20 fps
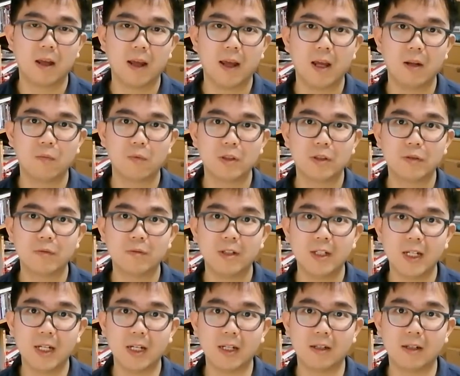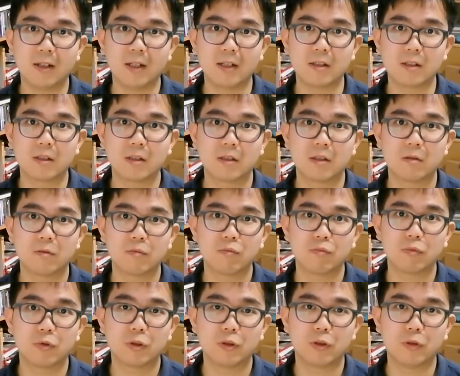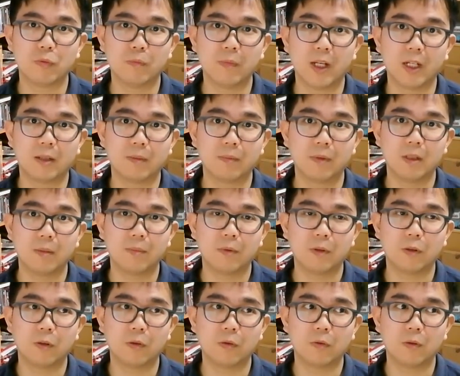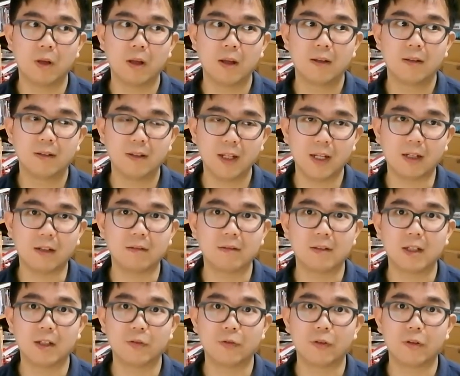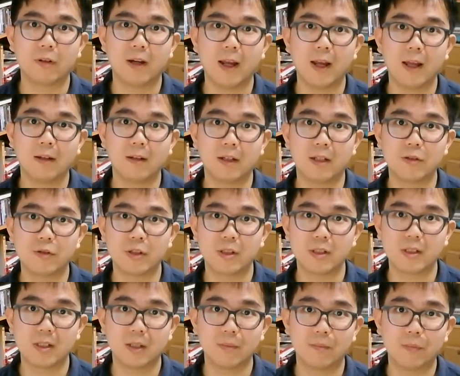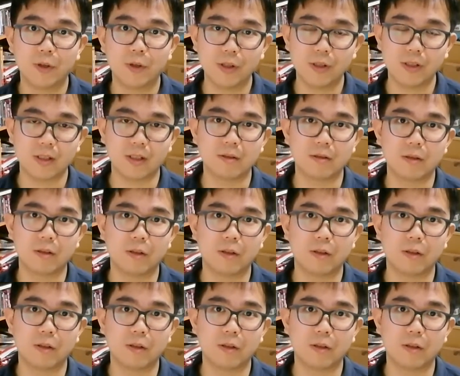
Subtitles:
And what you need is to make people think that you're an interesting person.